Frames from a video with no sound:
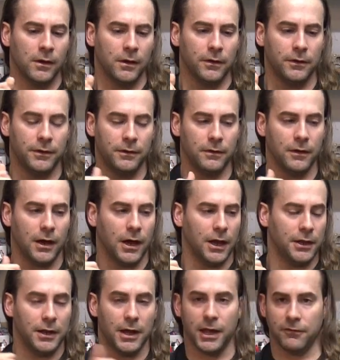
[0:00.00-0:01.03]

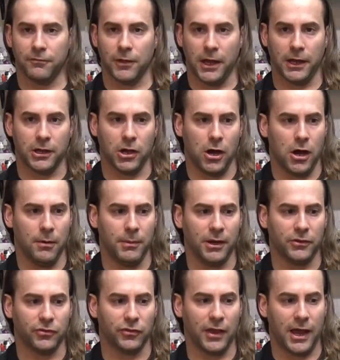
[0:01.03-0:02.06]
Night Flight
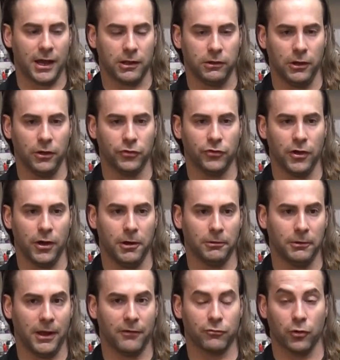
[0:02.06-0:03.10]
Comics, that closed down
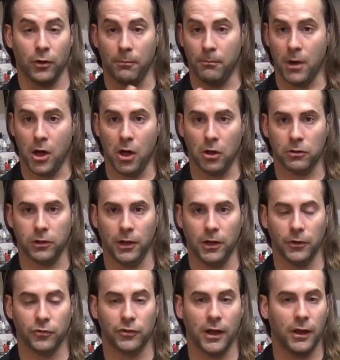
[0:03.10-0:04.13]
after a mall
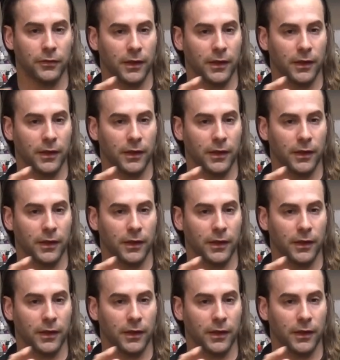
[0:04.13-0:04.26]
closed down.